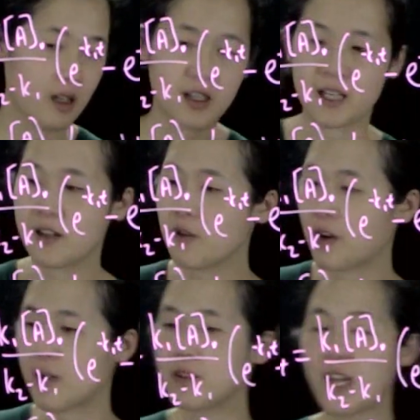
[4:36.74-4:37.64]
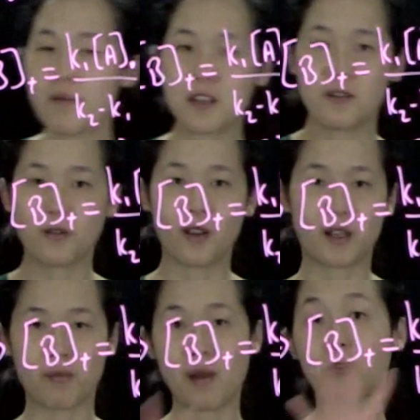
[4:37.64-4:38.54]
Okay, don't worry. I will not make you
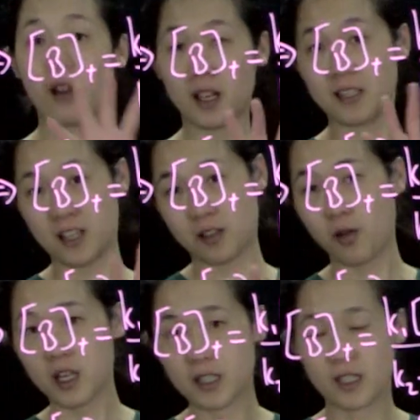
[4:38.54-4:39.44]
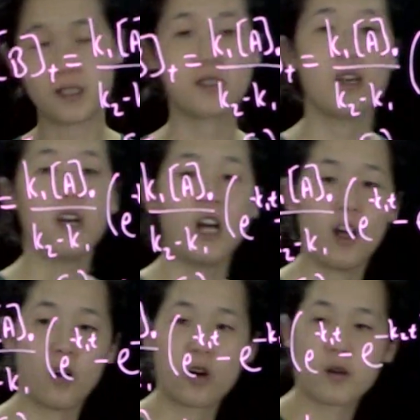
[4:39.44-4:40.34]
like memorize these equations
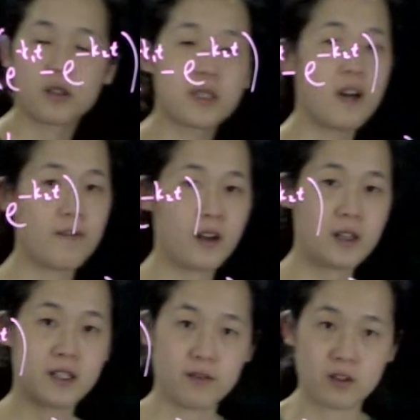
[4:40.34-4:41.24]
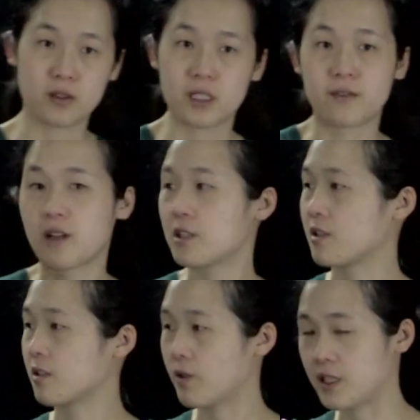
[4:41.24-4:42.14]
or solve very difficult
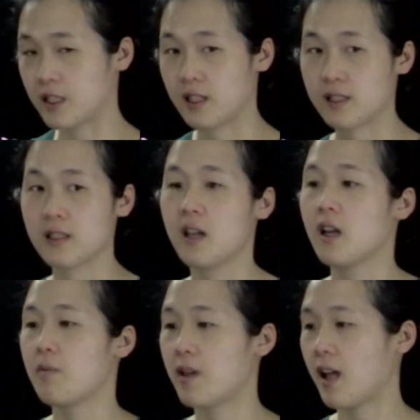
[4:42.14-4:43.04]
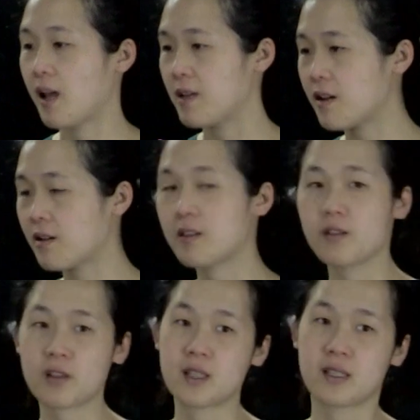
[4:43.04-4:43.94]
differential equations. But I'm here
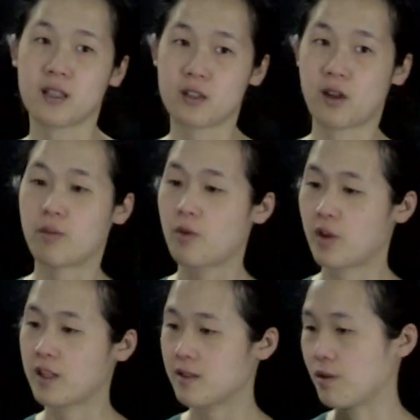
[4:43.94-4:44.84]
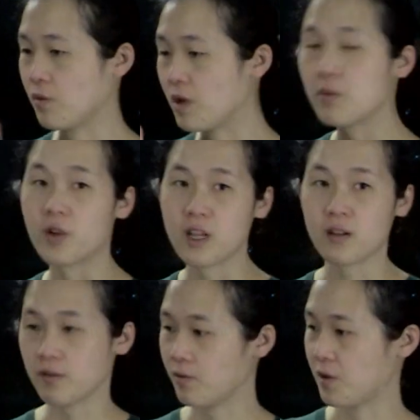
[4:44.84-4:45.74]
using this to illustrate a point. So one point,
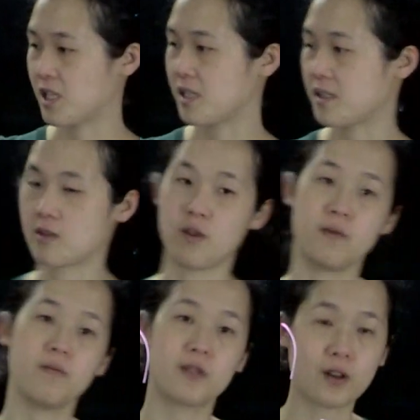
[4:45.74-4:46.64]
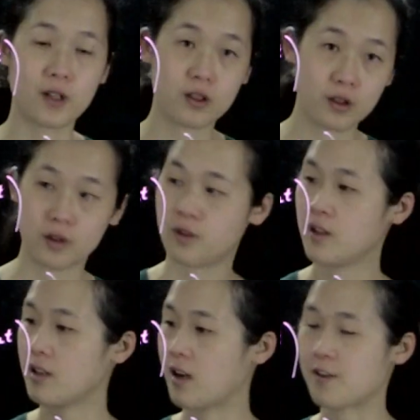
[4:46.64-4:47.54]
which is this one, don't include
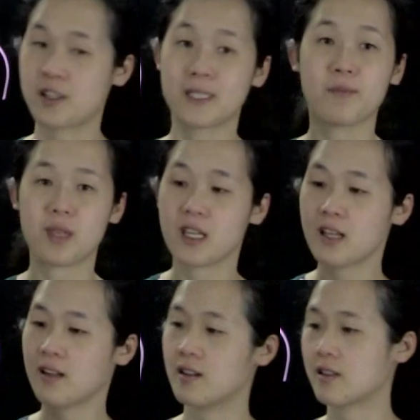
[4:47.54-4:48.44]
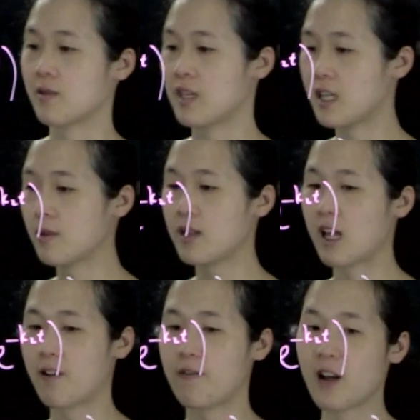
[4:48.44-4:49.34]
concentrations of B. So here we
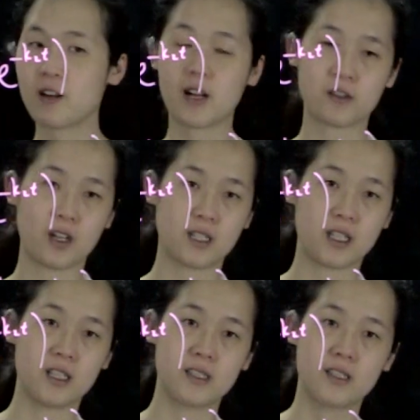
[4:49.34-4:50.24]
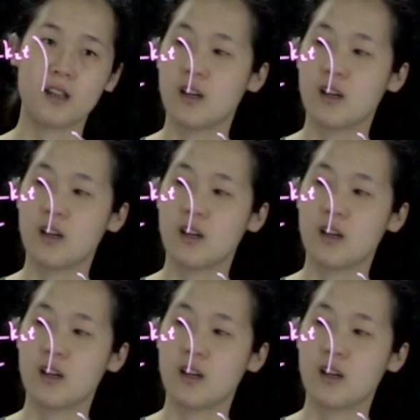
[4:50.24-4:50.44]
have our final concentrations